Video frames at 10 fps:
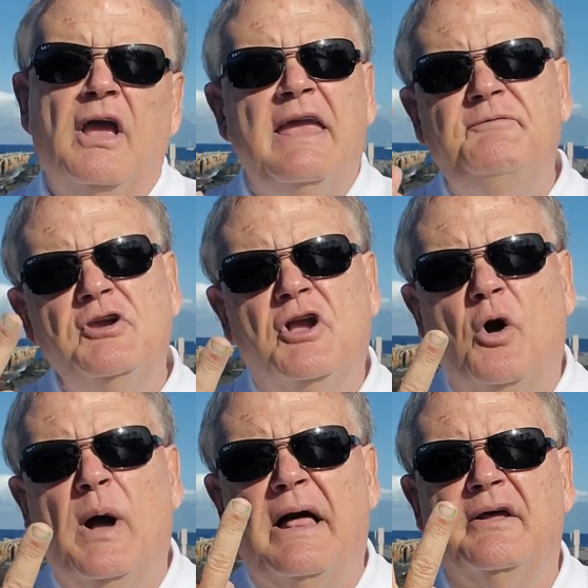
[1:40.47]
If you
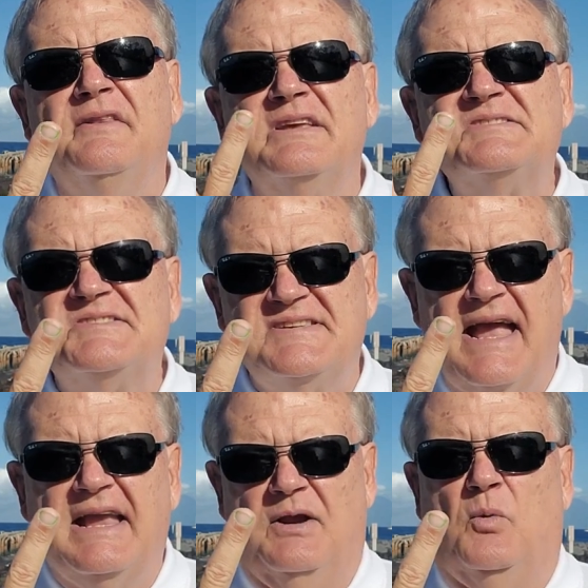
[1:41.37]
go out on the
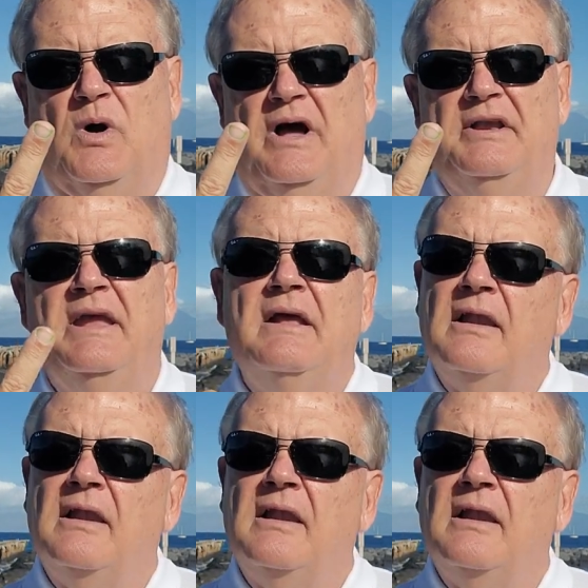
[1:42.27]
second one,